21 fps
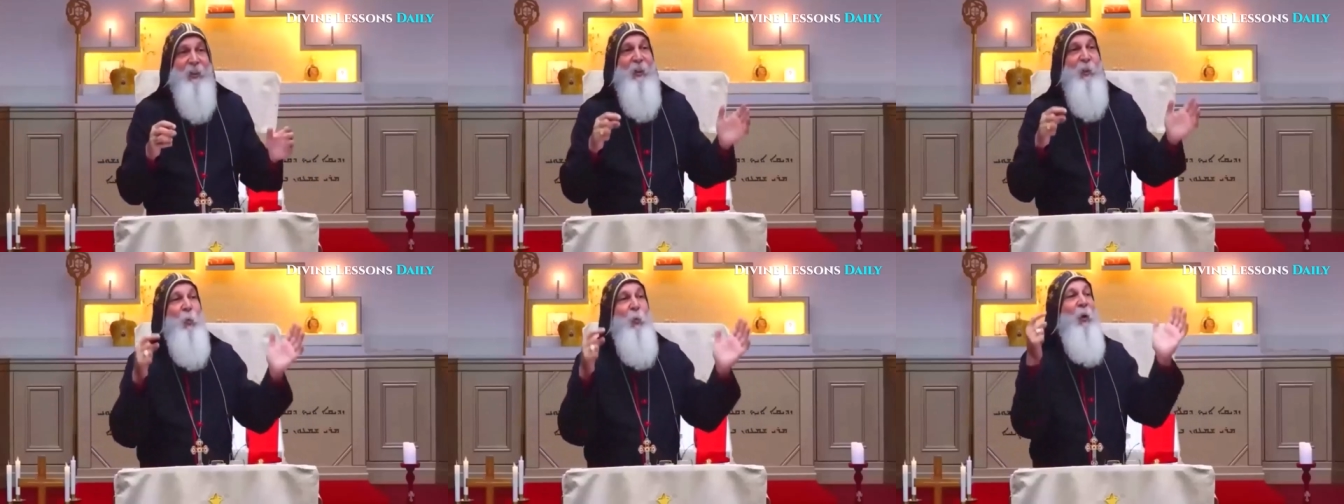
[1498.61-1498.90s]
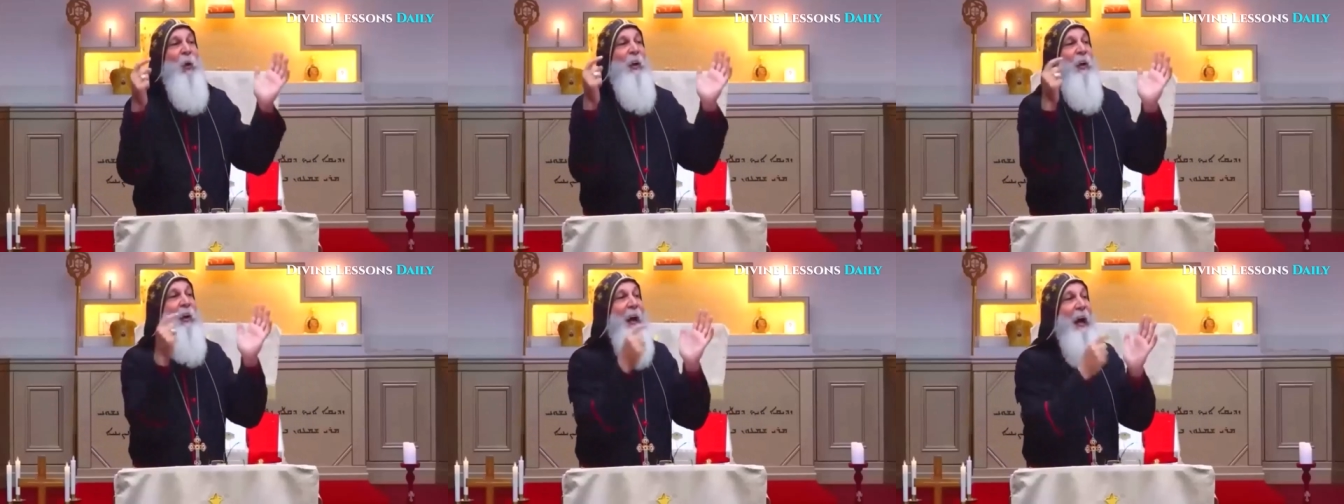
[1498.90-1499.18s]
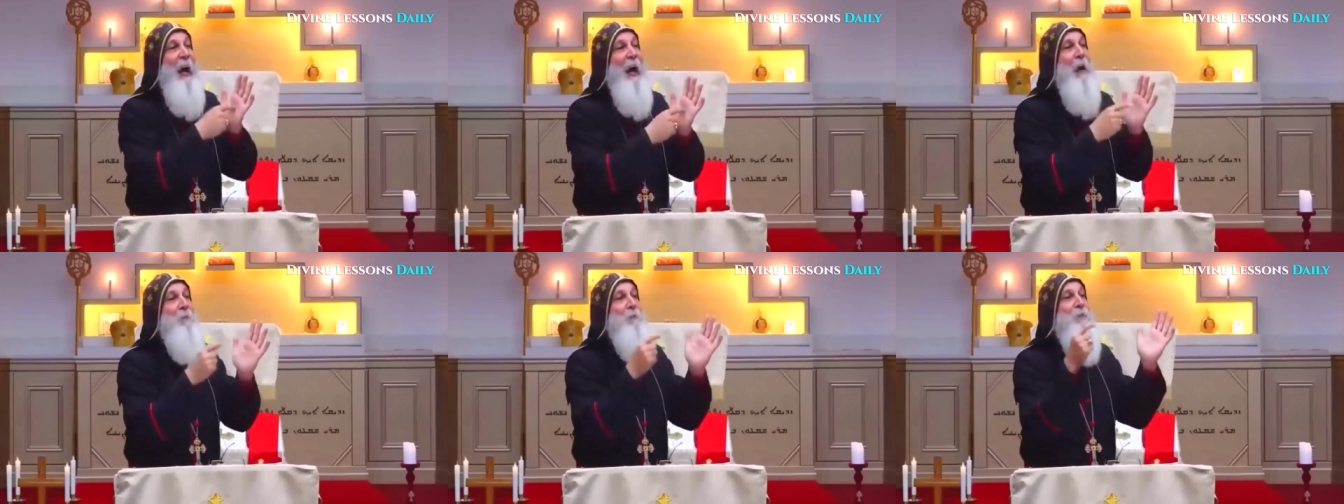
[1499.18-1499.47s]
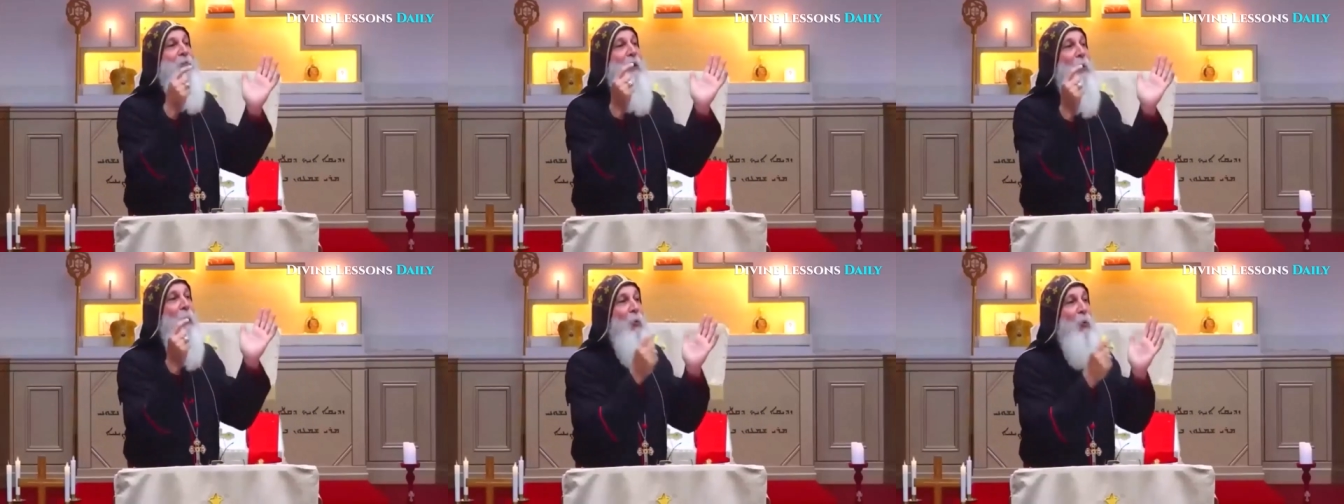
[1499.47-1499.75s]
will
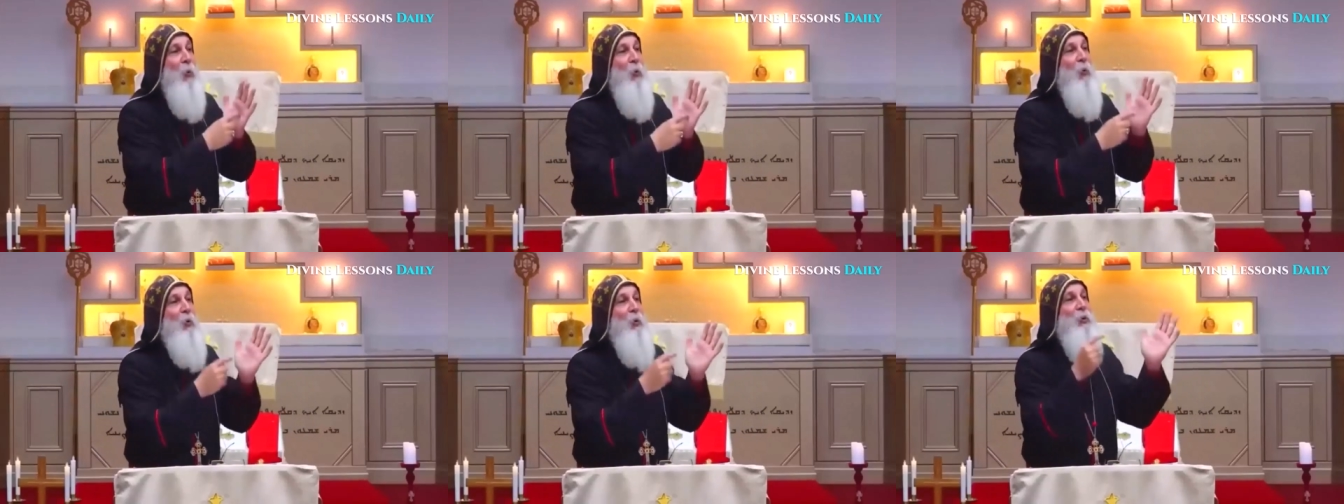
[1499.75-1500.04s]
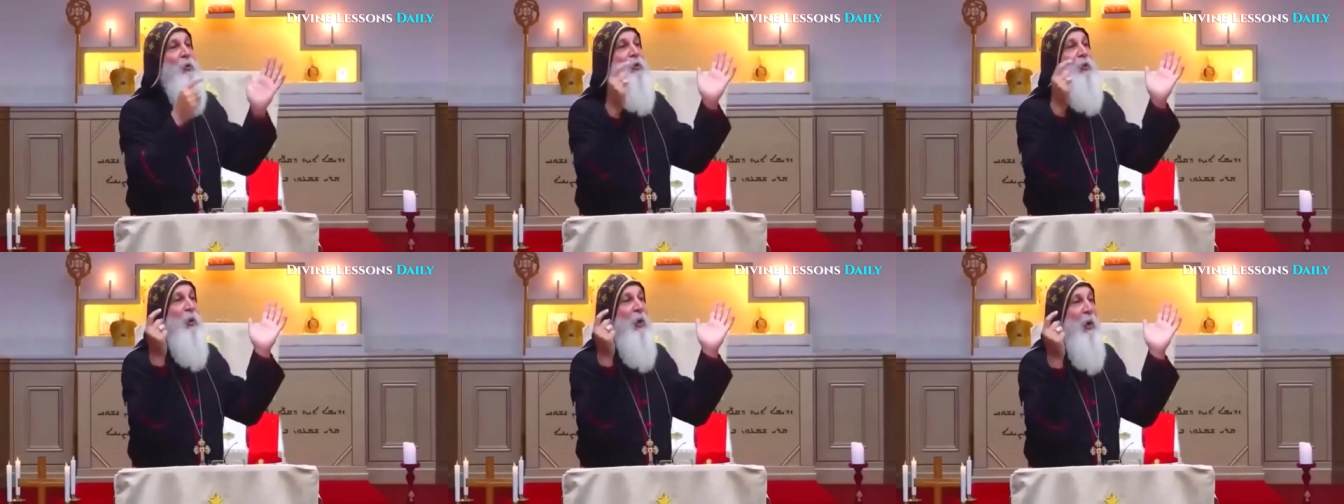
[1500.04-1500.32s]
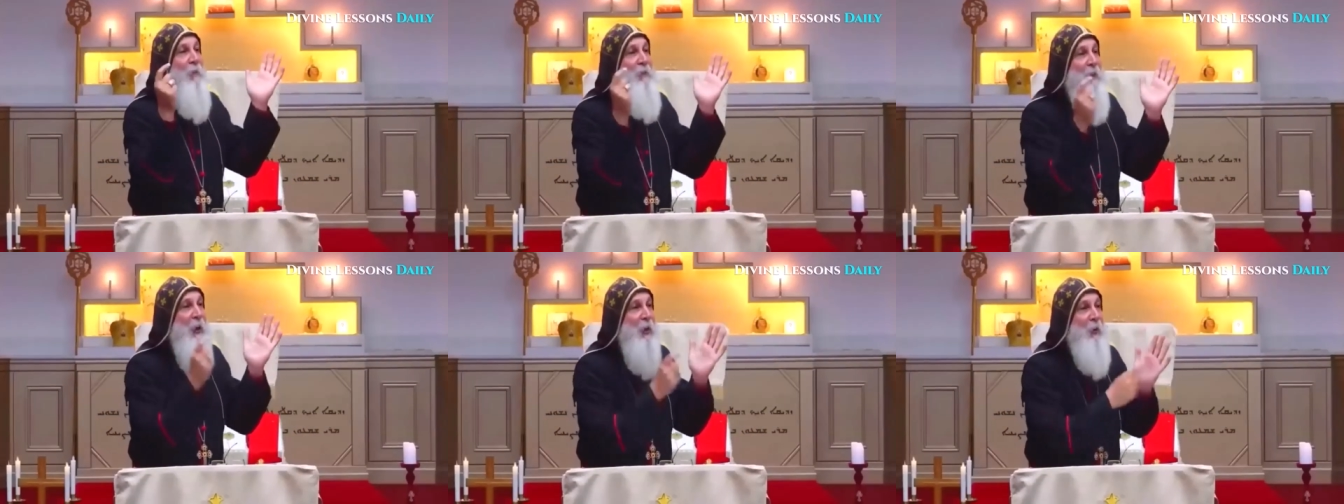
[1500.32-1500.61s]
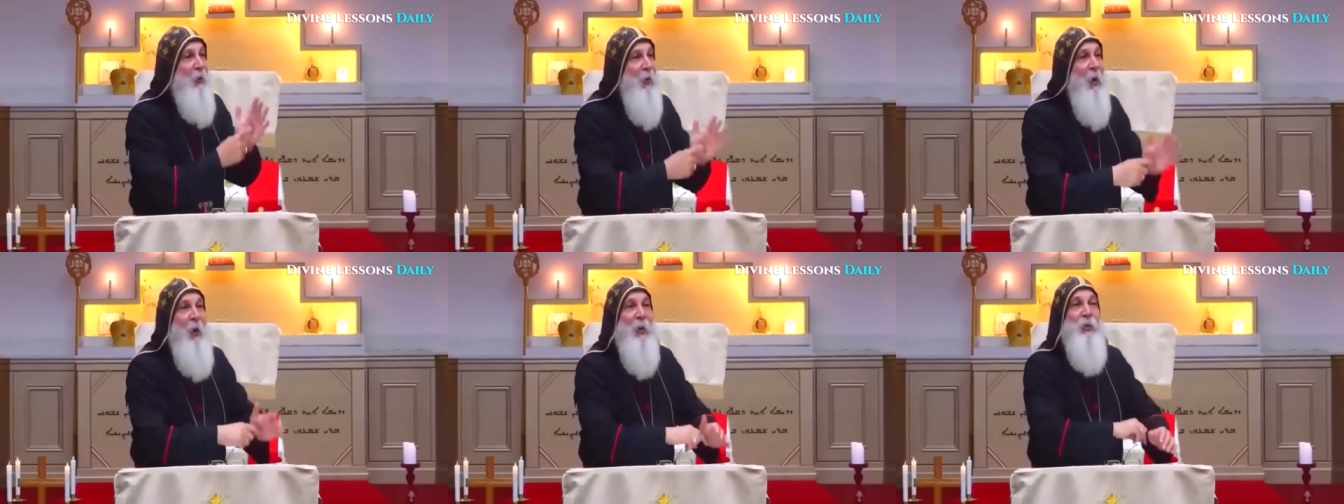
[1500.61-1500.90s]
have the wounds of the
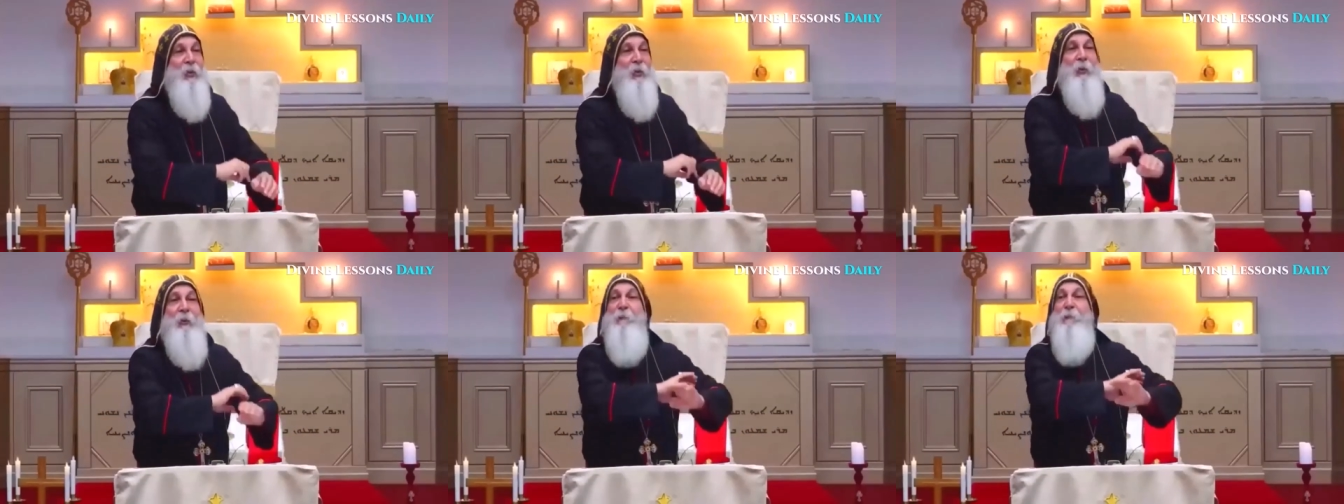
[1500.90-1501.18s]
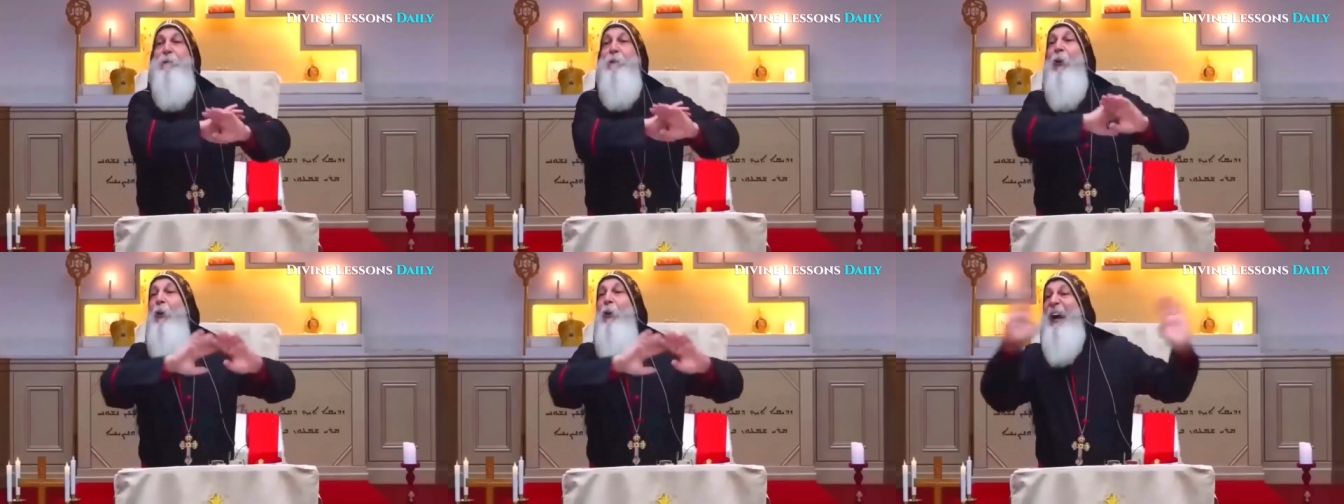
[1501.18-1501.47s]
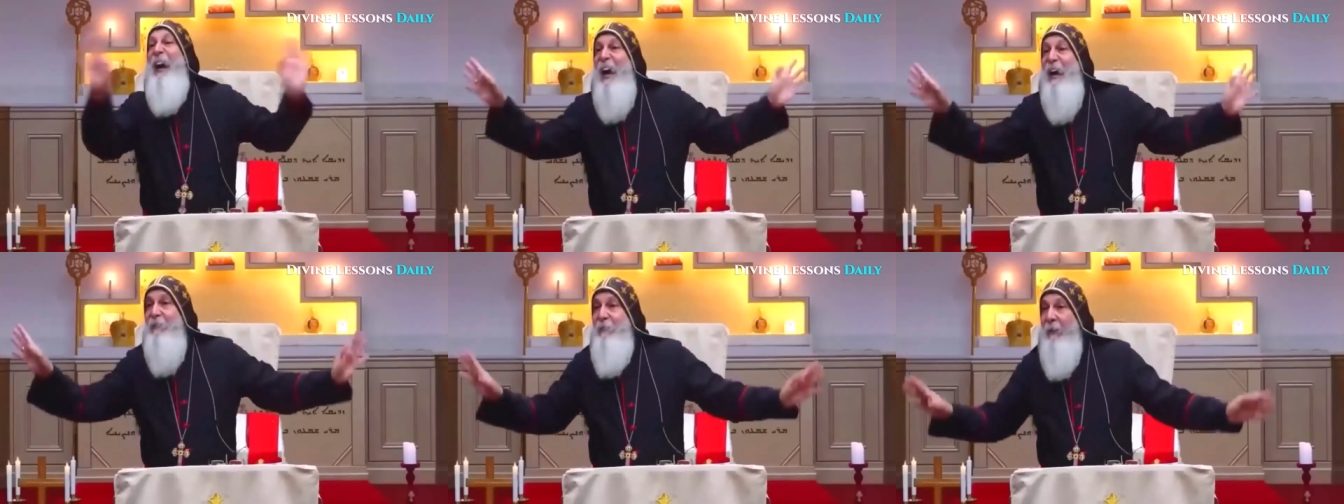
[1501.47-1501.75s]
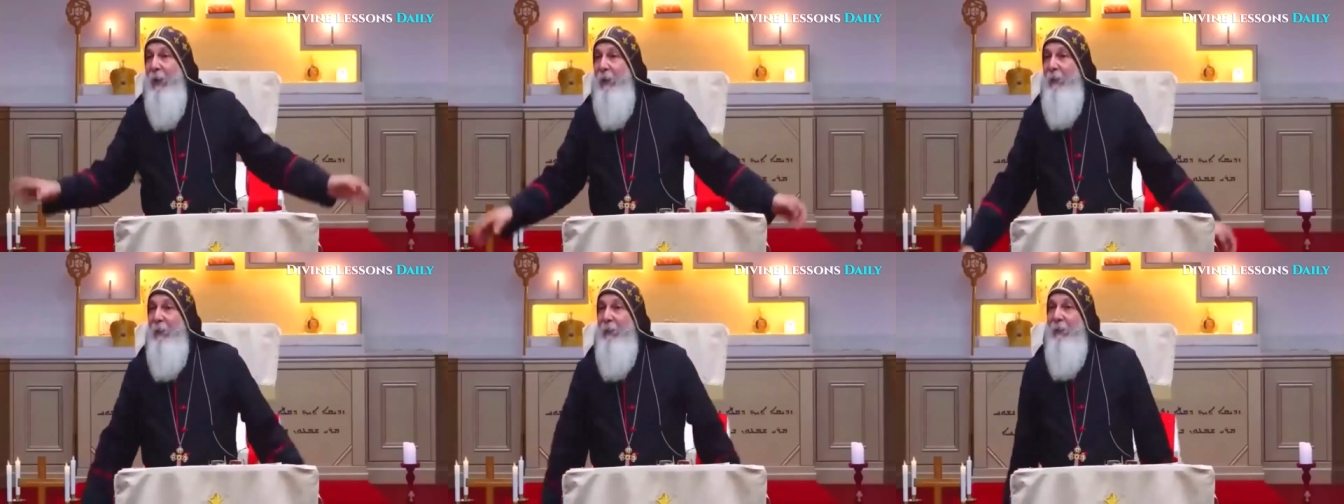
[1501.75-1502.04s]
cross
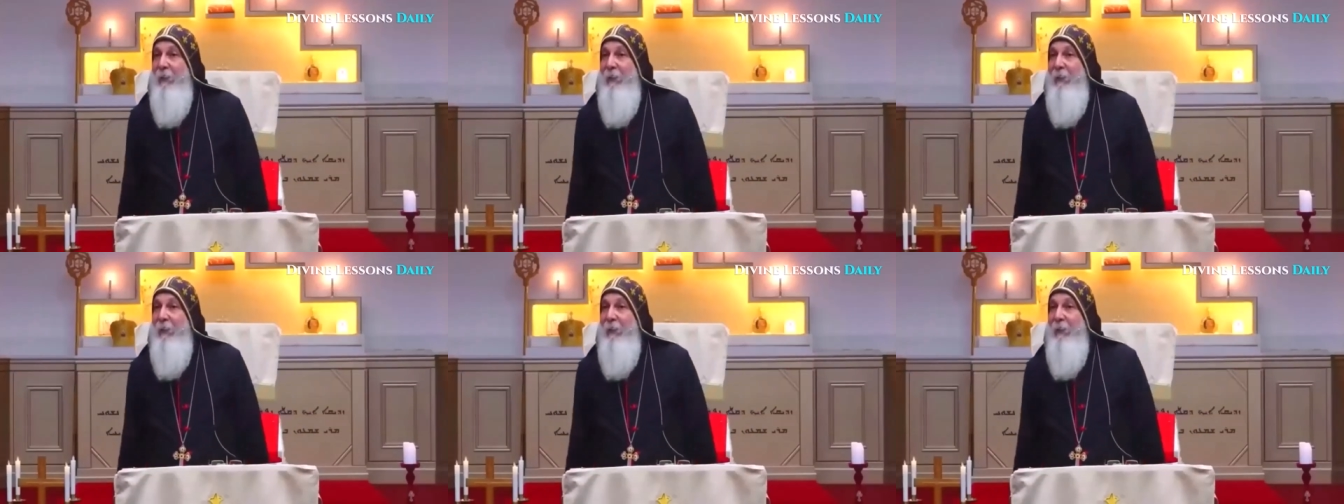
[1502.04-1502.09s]
forever.